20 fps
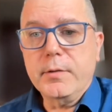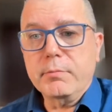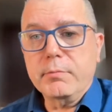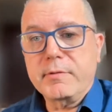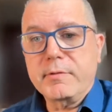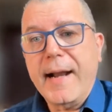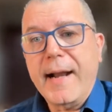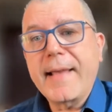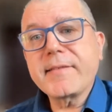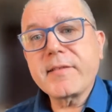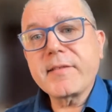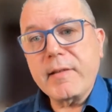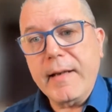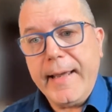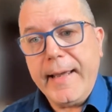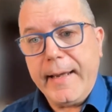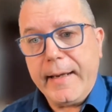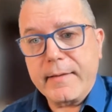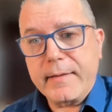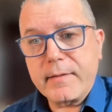
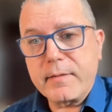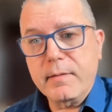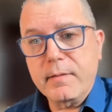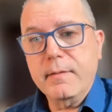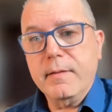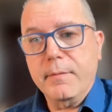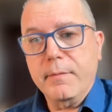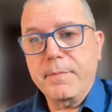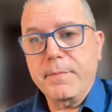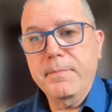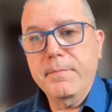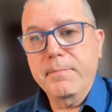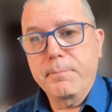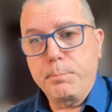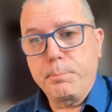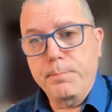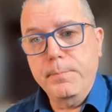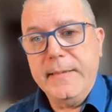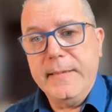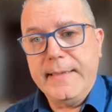translate the
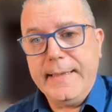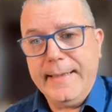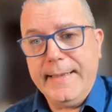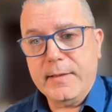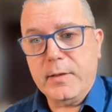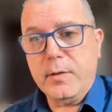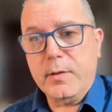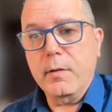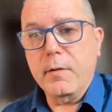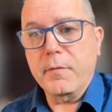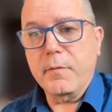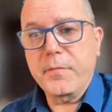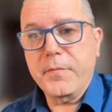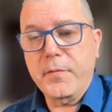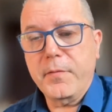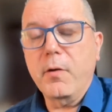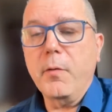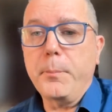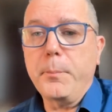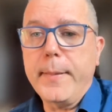data of
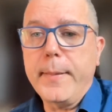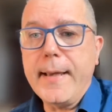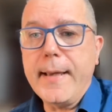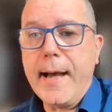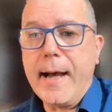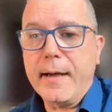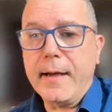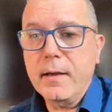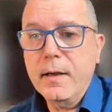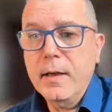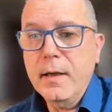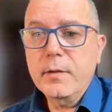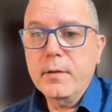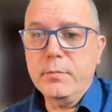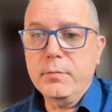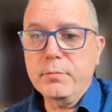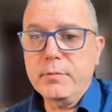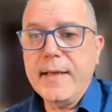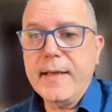PIAC to